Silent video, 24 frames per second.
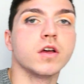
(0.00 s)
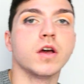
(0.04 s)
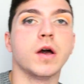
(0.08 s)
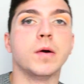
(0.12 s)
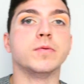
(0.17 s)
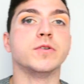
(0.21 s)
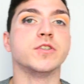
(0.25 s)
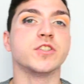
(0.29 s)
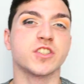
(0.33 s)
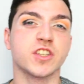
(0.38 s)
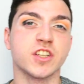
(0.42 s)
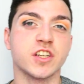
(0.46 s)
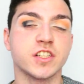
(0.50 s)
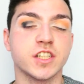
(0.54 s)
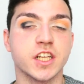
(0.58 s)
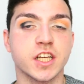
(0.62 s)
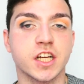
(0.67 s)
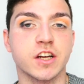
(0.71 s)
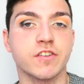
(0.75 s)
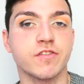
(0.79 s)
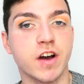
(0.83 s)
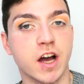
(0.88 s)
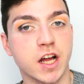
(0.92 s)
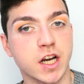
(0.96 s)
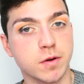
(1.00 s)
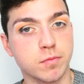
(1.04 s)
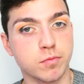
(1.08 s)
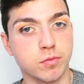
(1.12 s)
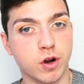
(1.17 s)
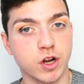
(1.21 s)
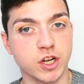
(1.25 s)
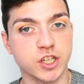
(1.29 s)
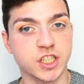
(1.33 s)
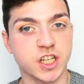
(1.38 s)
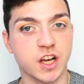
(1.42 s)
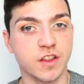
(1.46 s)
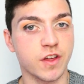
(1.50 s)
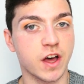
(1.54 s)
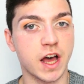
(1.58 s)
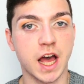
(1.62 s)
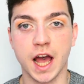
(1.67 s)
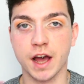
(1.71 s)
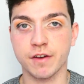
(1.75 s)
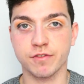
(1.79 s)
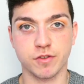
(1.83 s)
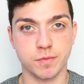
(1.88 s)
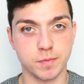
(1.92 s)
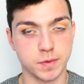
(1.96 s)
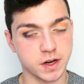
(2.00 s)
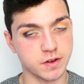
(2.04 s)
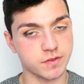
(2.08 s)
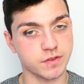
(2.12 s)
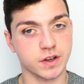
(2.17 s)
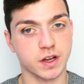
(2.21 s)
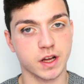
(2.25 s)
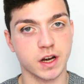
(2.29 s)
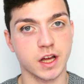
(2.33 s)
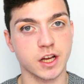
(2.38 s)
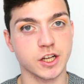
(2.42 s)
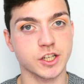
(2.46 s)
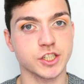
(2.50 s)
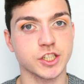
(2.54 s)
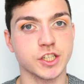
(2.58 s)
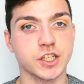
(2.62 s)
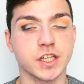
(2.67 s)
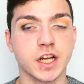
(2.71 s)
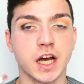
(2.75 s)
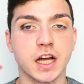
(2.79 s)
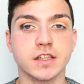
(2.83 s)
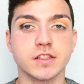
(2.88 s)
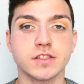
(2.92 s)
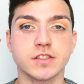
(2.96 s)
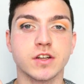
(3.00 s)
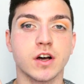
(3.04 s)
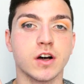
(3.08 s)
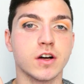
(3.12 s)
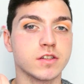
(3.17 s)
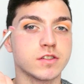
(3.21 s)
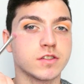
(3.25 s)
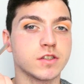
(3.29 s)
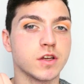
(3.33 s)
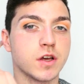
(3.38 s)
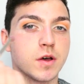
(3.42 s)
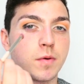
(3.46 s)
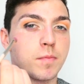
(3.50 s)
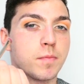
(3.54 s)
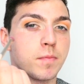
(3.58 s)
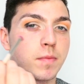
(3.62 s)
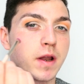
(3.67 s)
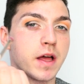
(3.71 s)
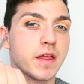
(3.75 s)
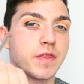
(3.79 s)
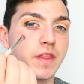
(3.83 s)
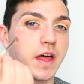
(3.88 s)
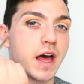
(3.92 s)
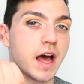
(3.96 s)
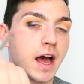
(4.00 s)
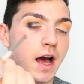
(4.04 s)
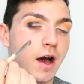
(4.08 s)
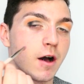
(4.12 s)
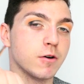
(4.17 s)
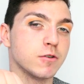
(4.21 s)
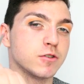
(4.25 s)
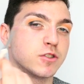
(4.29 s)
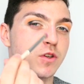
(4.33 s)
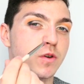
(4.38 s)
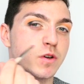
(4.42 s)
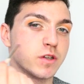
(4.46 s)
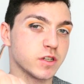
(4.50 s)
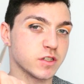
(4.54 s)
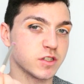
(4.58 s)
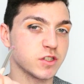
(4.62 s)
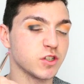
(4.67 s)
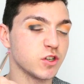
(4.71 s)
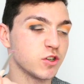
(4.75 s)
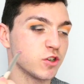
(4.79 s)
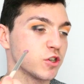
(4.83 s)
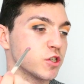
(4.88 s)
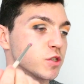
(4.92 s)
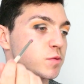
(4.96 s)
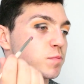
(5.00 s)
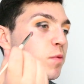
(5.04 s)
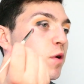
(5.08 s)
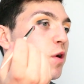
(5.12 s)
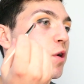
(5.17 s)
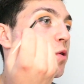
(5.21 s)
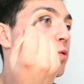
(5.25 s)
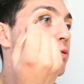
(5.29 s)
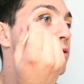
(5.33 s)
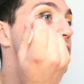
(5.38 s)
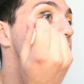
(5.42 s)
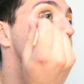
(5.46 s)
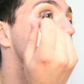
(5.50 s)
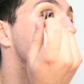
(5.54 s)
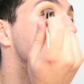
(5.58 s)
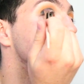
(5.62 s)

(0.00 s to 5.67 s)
I'm just going to take a random brush now that I have from another collection and start to blend that out so it doesn't look as bold.